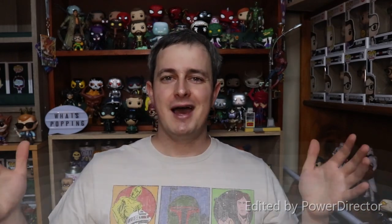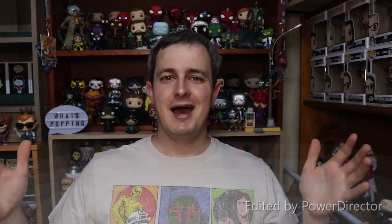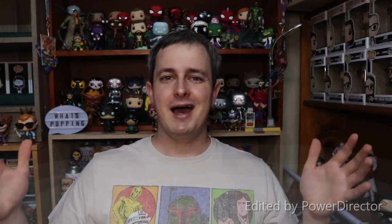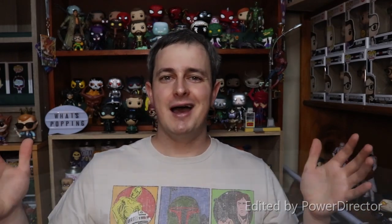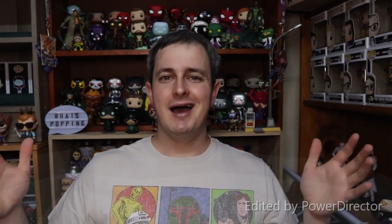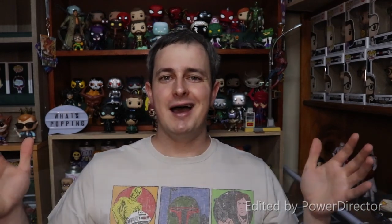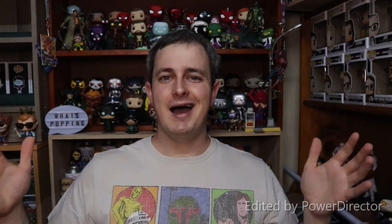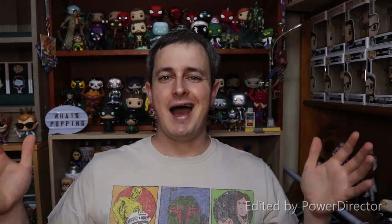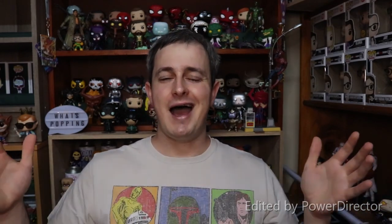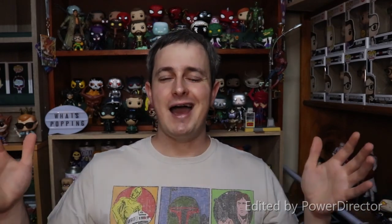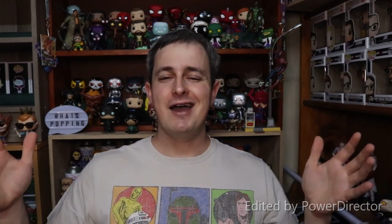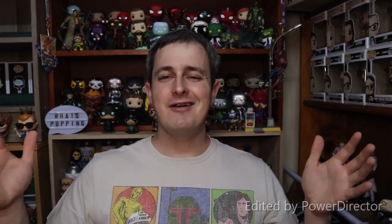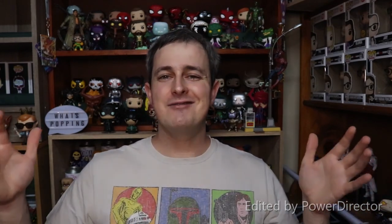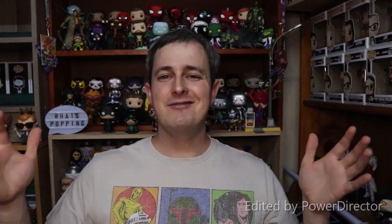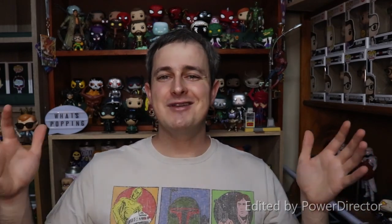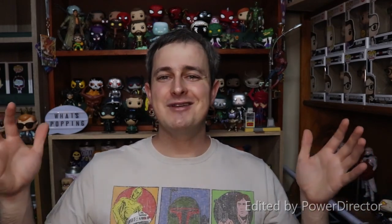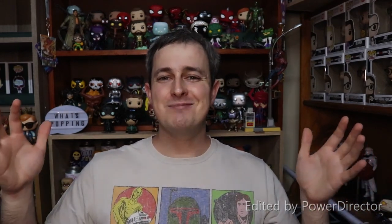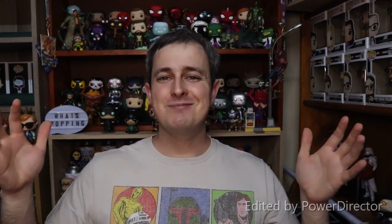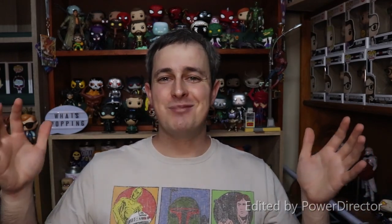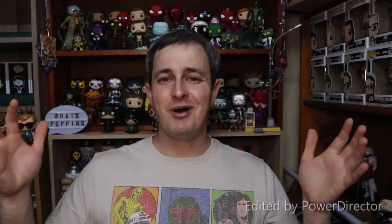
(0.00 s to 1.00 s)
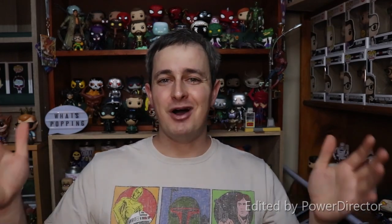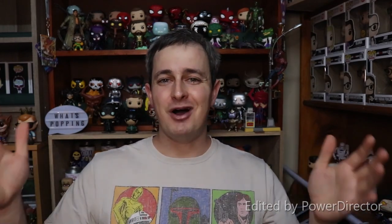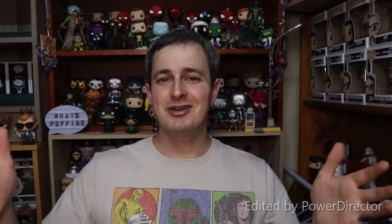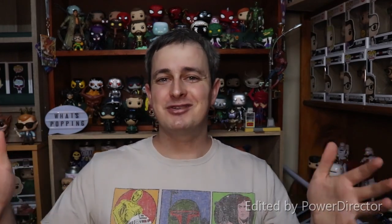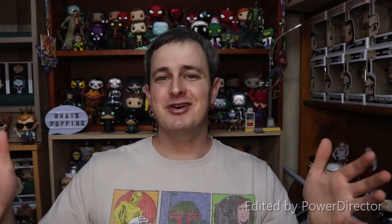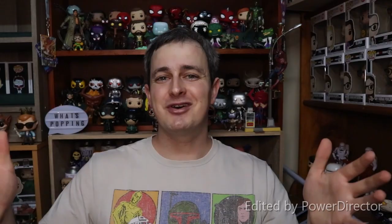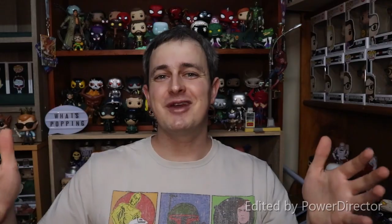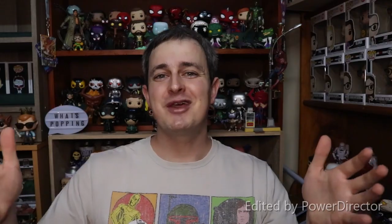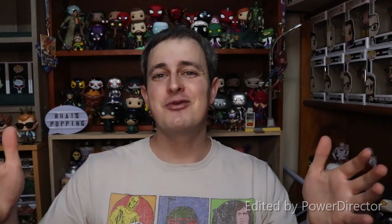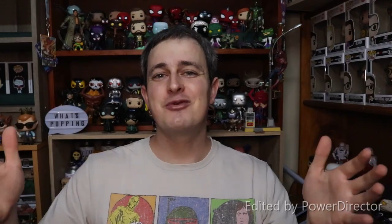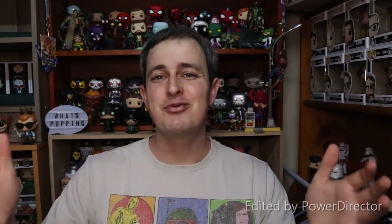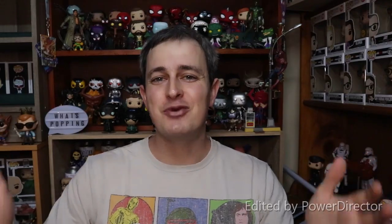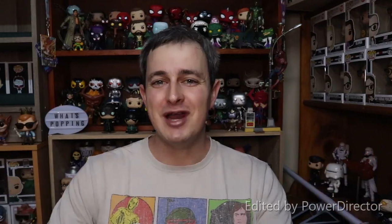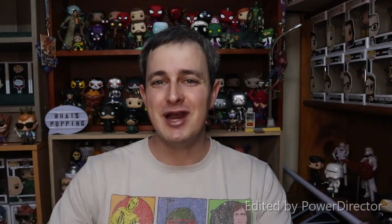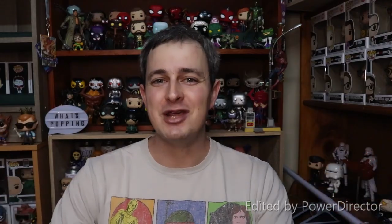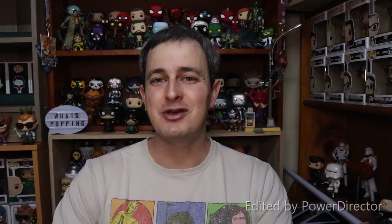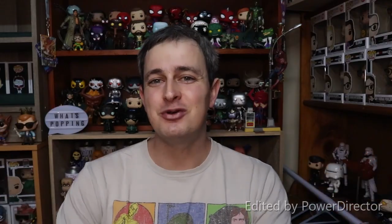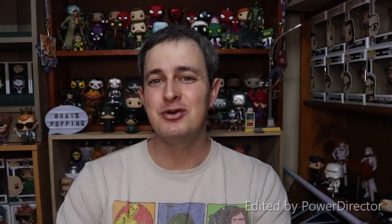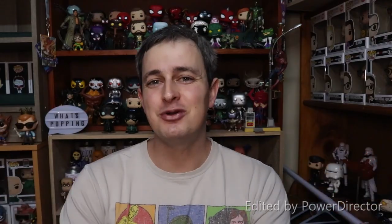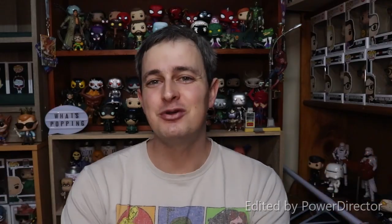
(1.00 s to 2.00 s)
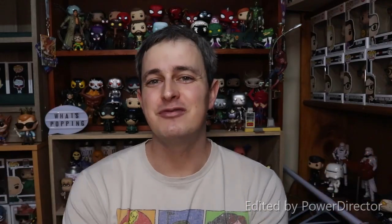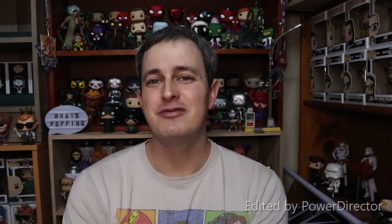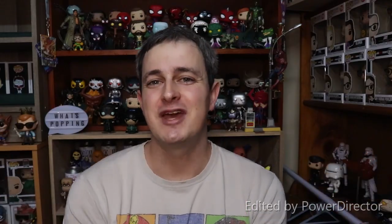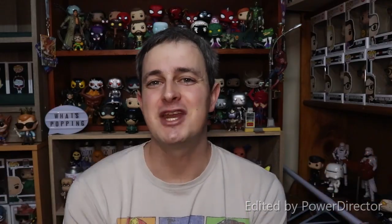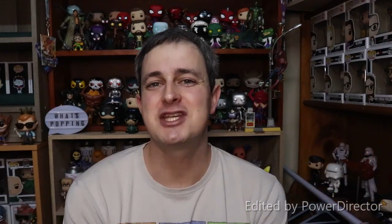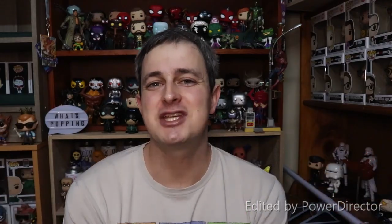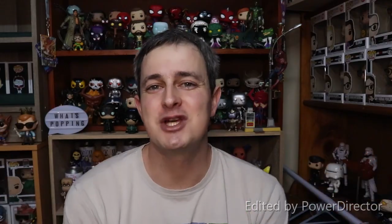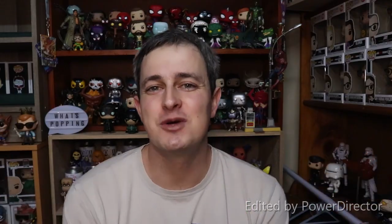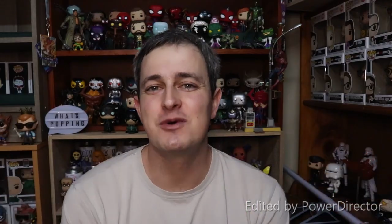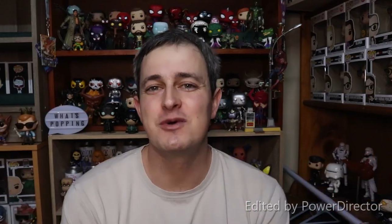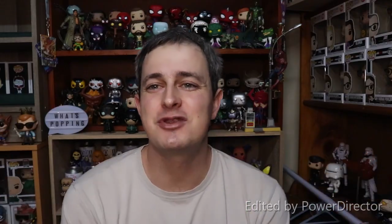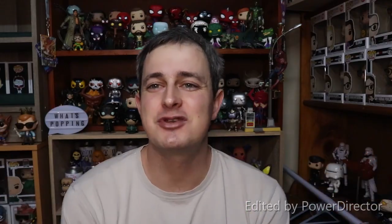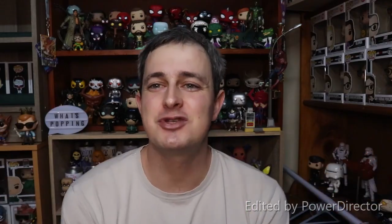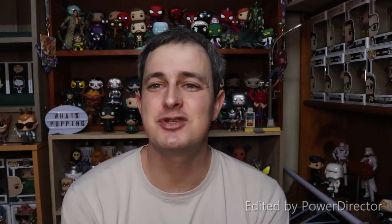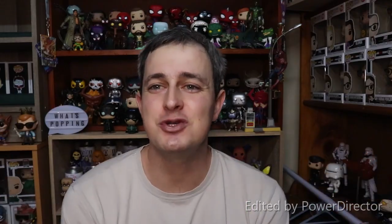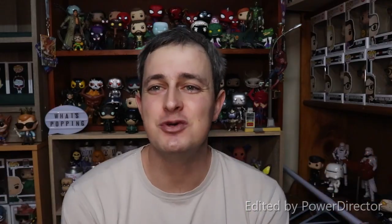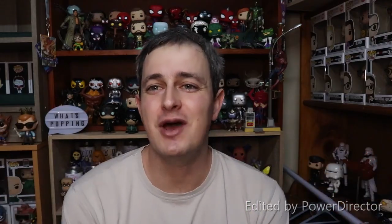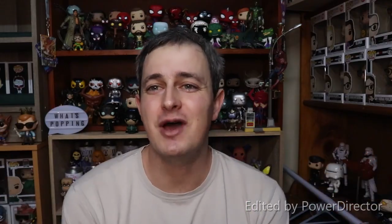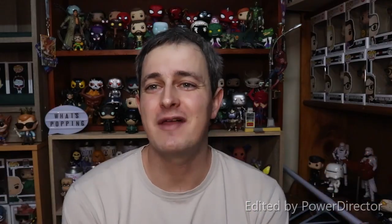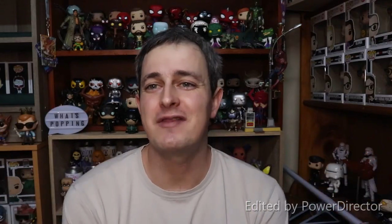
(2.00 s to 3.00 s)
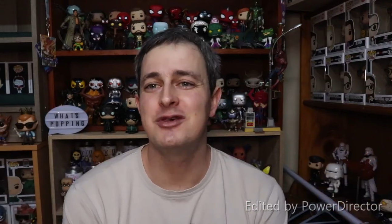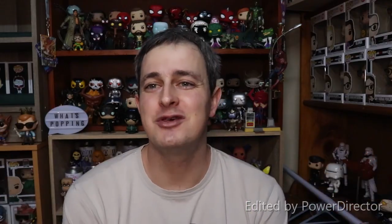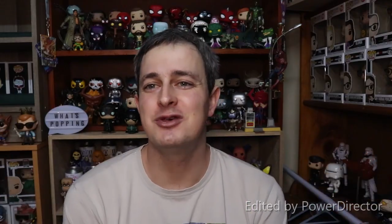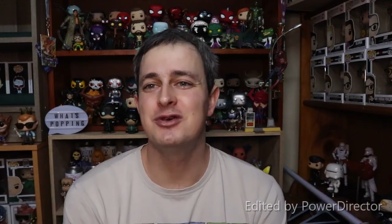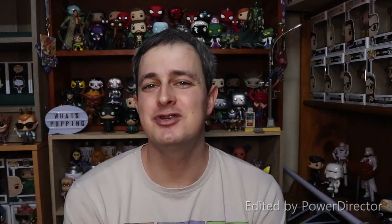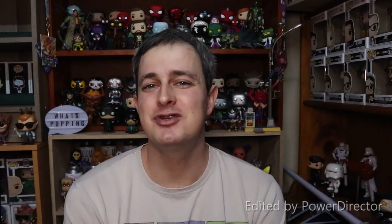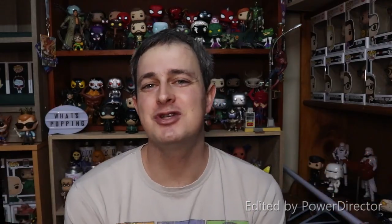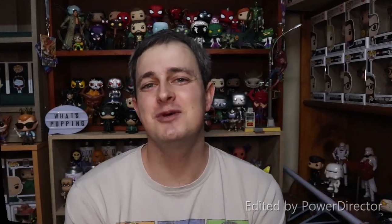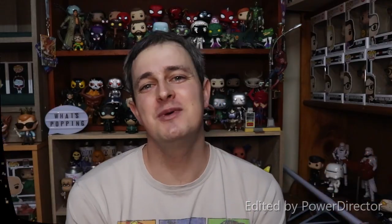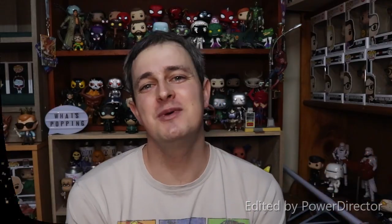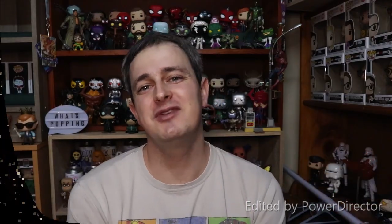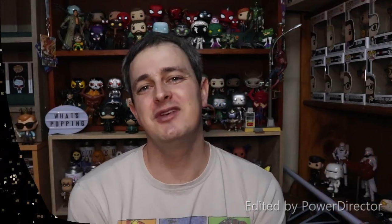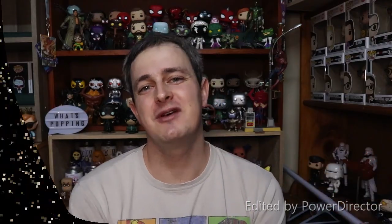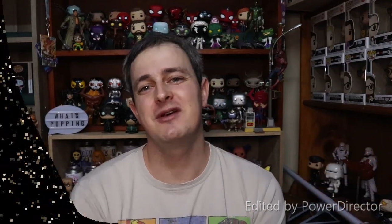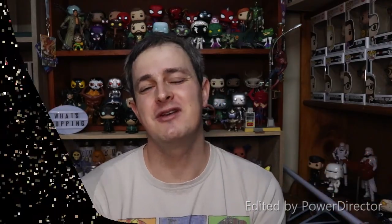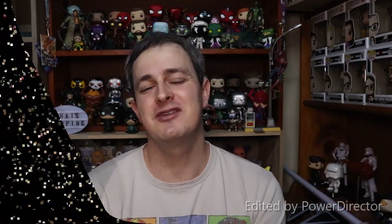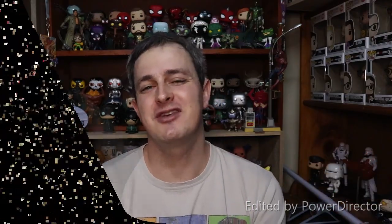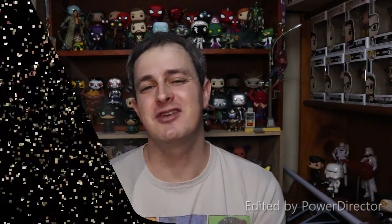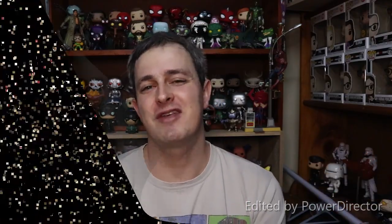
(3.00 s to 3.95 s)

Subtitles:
I have embarked on a really cool venture with 2 other YouTubers here in South